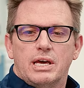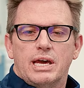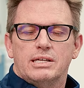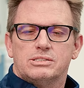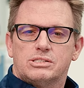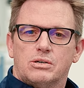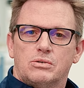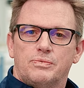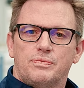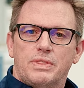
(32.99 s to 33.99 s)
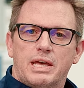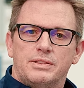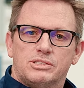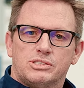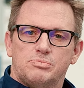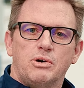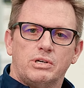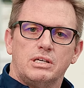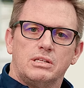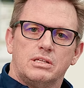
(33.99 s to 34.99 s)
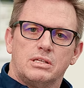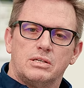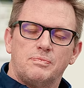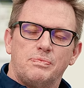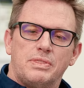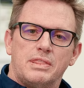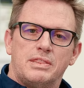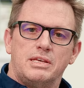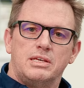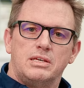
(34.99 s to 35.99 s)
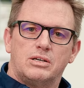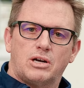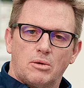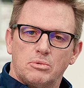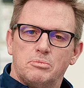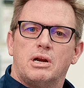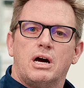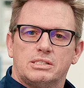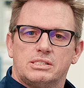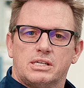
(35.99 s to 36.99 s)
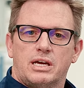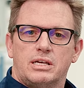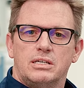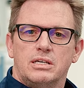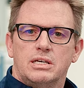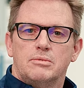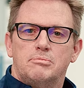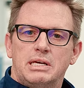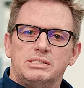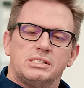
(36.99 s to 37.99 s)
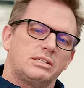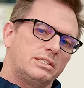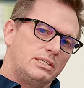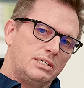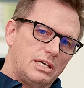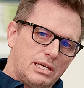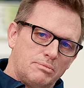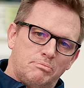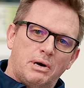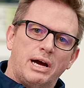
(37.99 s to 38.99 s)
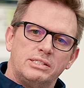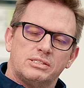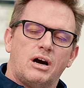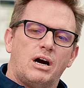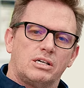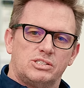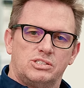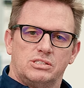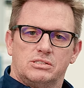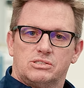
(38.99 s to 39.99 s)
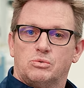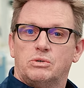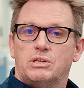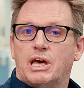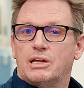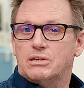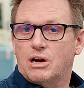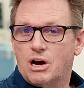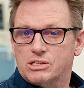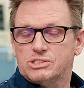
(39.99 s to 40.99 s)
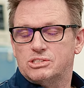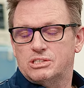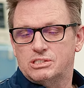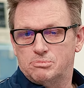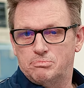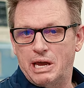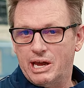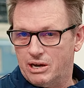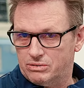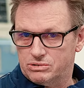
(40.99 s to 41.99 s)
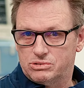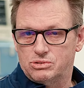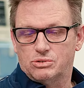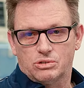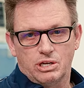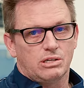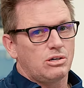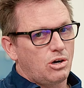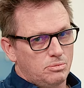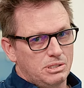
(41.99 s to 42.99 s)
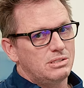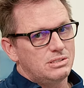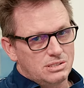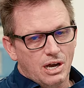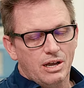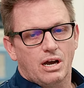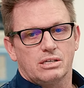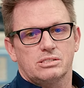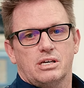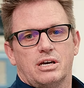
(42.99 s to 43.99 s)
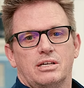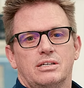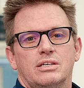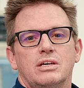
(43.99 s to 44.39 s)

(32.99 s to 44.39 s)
And the smoking, the carbon monoxide, basically it binds oxygen. So when that oxygen is bound to create carbon dioxide,